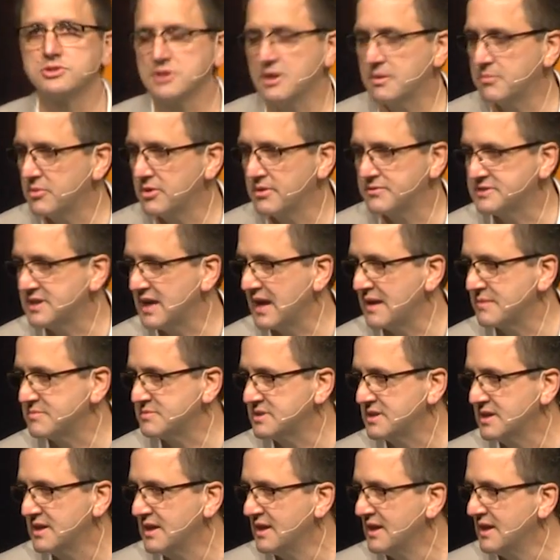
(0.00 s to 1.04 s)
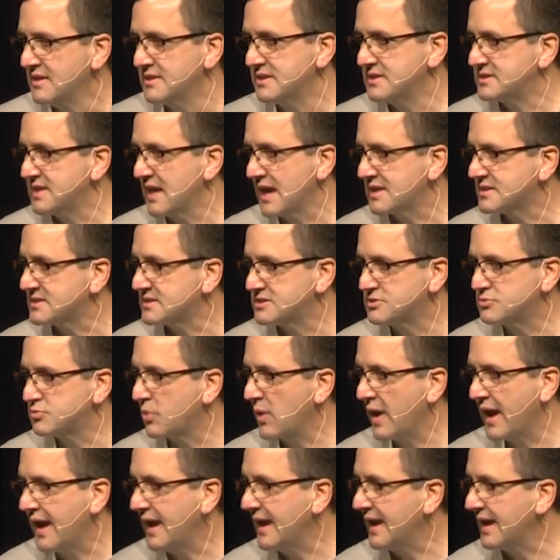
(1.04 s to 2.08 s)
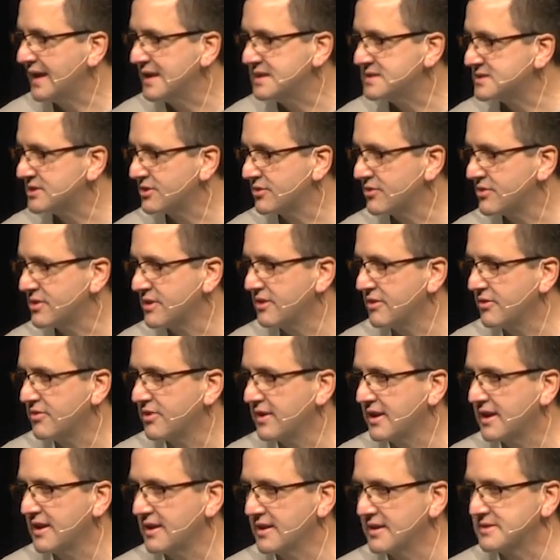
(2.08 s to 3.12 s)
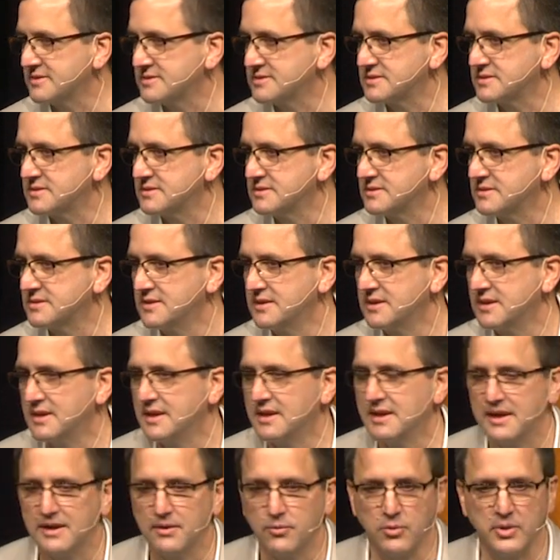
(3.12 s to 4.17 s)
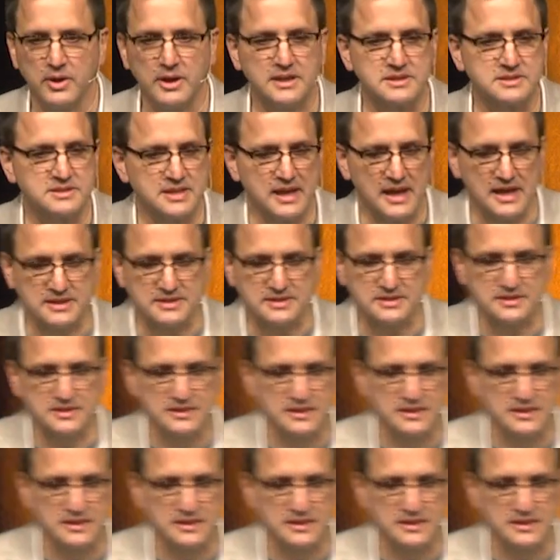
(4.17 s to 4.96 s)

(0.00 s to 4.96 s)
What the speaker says: number of times, the text is way easier than you think it is. When it says,